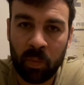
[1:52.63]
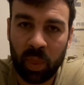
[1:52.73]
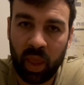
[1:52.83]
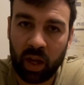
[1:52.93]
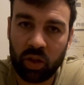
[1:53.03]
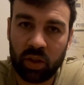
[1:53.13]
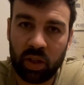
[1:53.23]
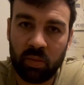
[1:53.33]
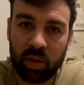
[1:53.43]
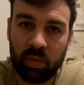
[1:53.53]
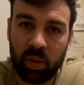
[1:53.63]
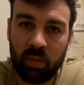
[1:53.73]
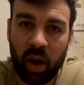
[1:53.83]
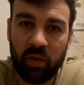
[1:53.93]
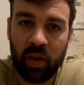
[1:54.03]
That just seems to be
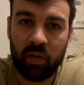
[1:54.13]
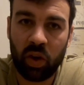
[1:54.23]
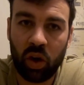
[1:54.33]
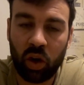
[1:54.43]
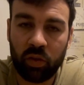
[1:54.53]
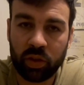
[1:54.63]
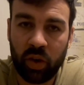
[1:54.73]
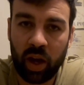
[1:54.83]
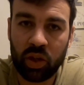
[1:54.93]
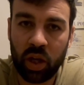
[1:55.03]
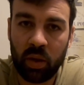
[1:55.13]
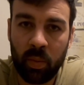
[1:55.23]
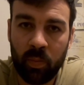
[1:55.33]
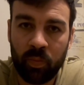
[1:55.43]
my favorite hook for scratching.